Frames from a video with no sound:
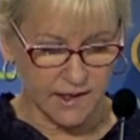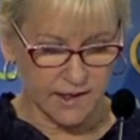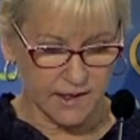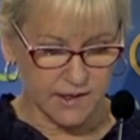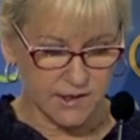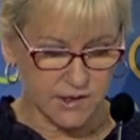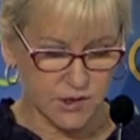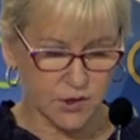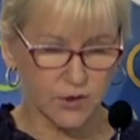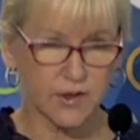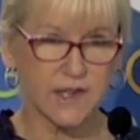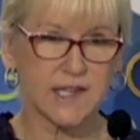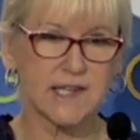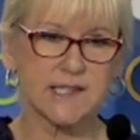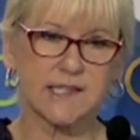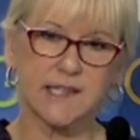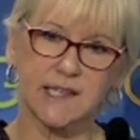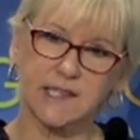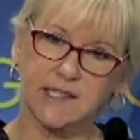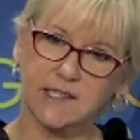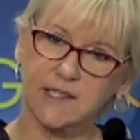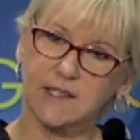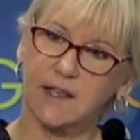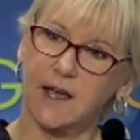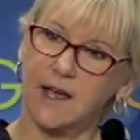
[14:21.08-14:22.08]
So this
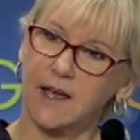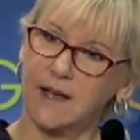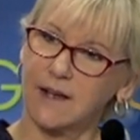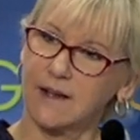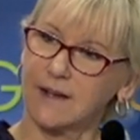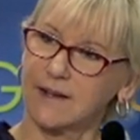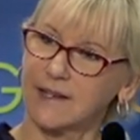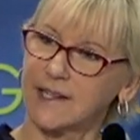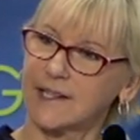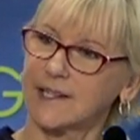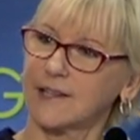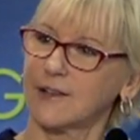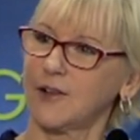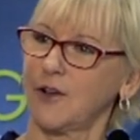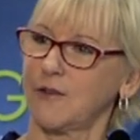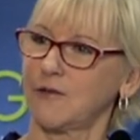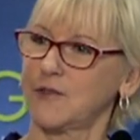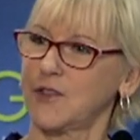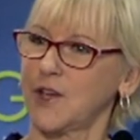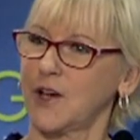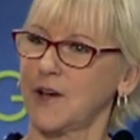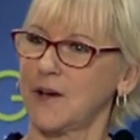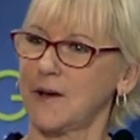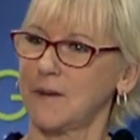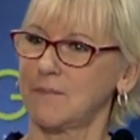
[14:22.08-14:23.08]
is a little of
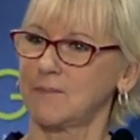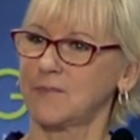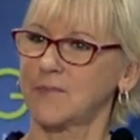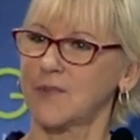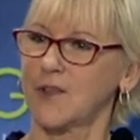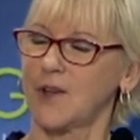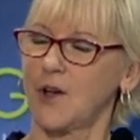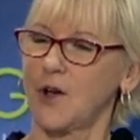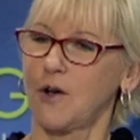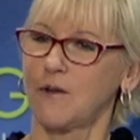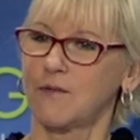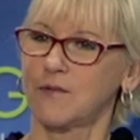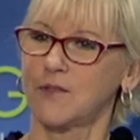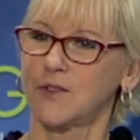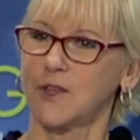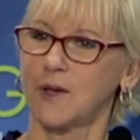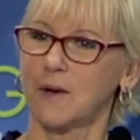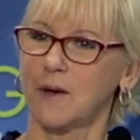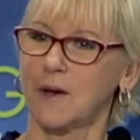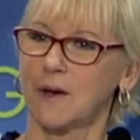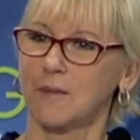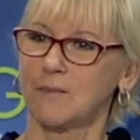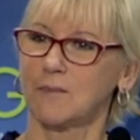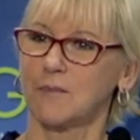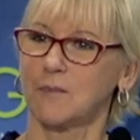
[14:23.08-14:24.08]

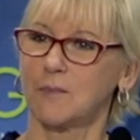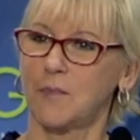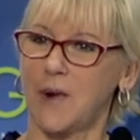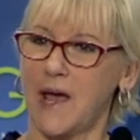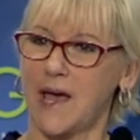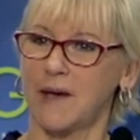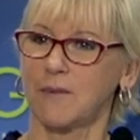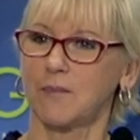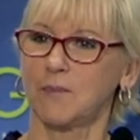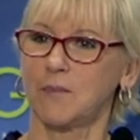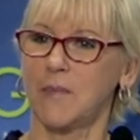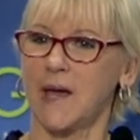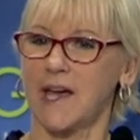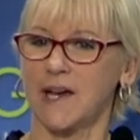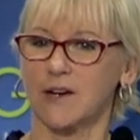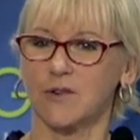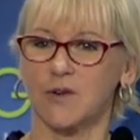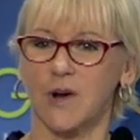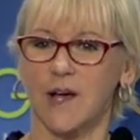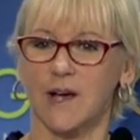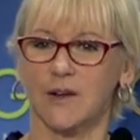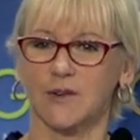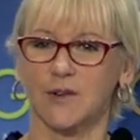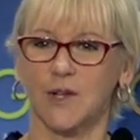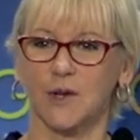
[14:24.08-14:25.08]
the
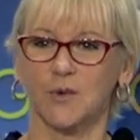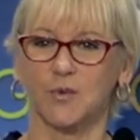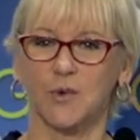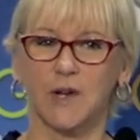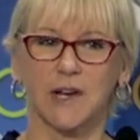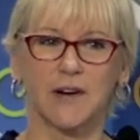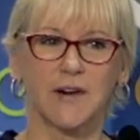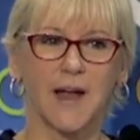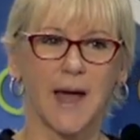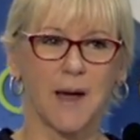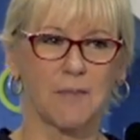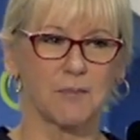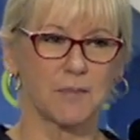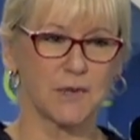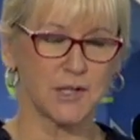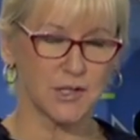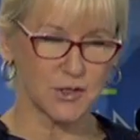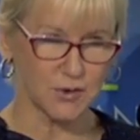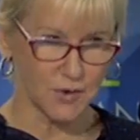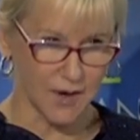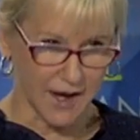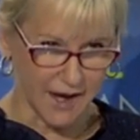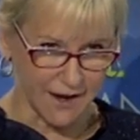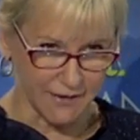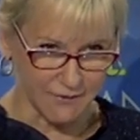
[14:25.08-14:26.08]
background, and we are happy
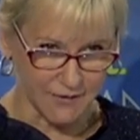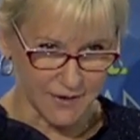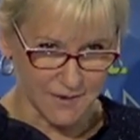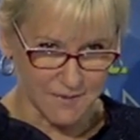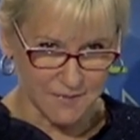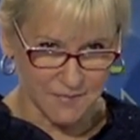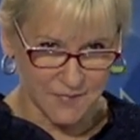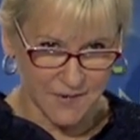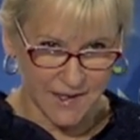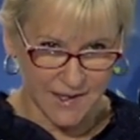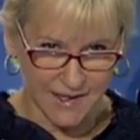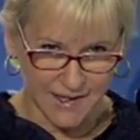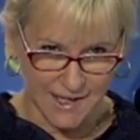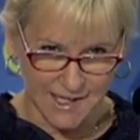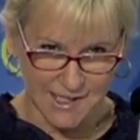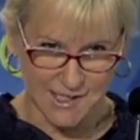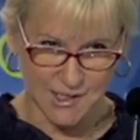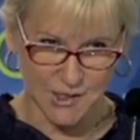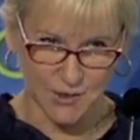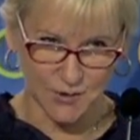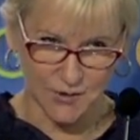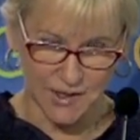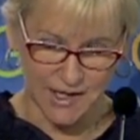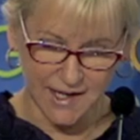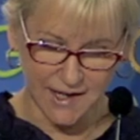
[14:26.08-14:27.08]
to have
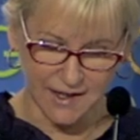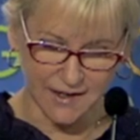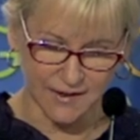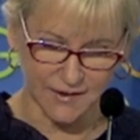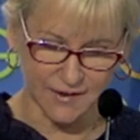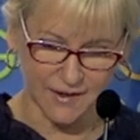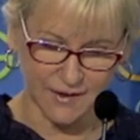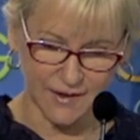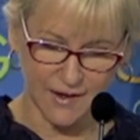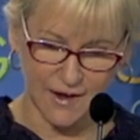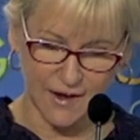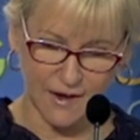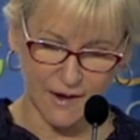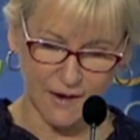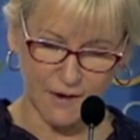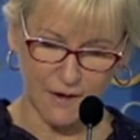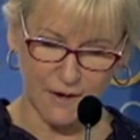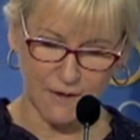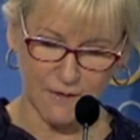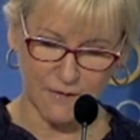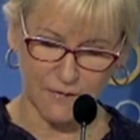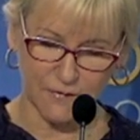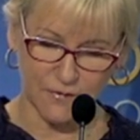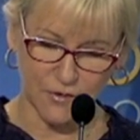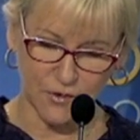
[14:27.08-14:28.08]
Laszlo here
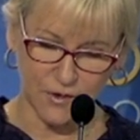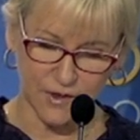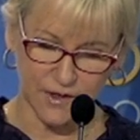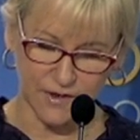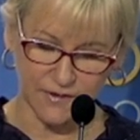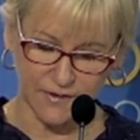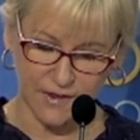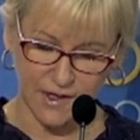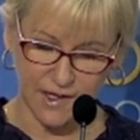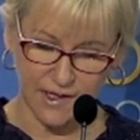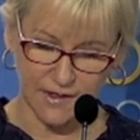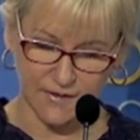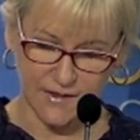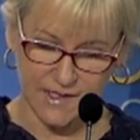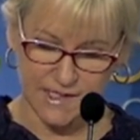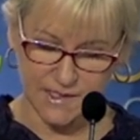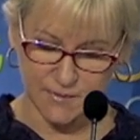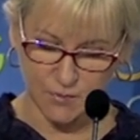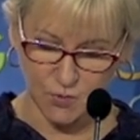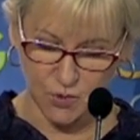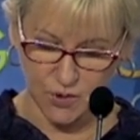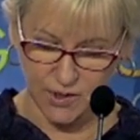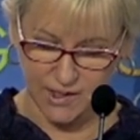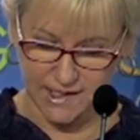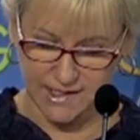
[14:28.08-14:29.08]
for
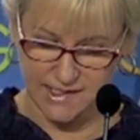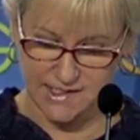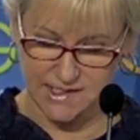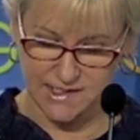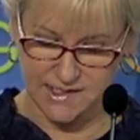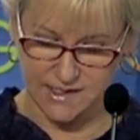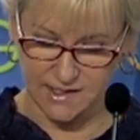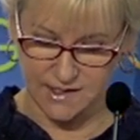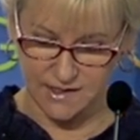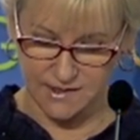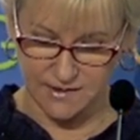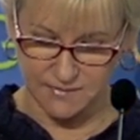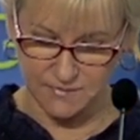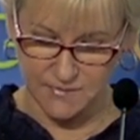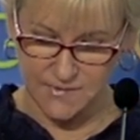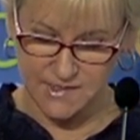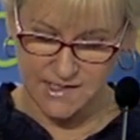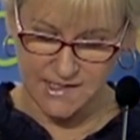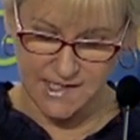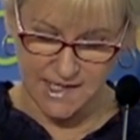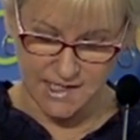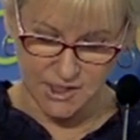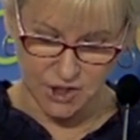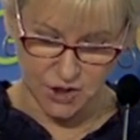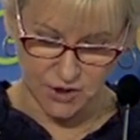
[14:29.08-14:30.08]
this morning's
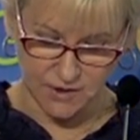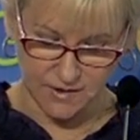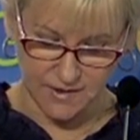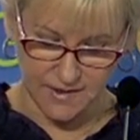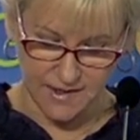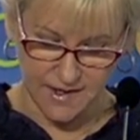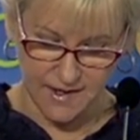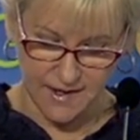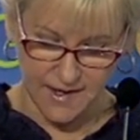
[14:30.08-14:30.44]
session.